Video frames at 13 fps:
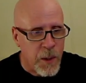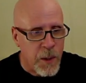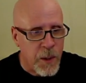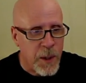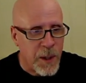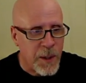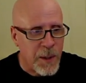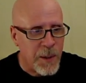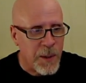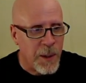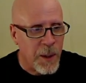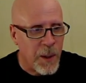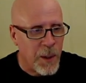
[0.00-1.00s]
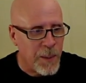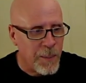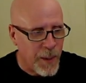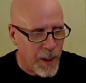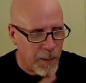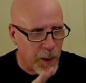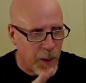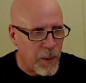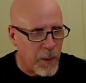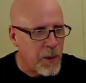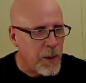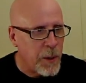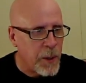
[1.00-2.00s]
6. Have a great rest
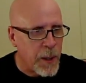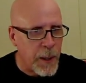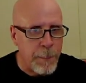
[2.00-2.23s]
of your day.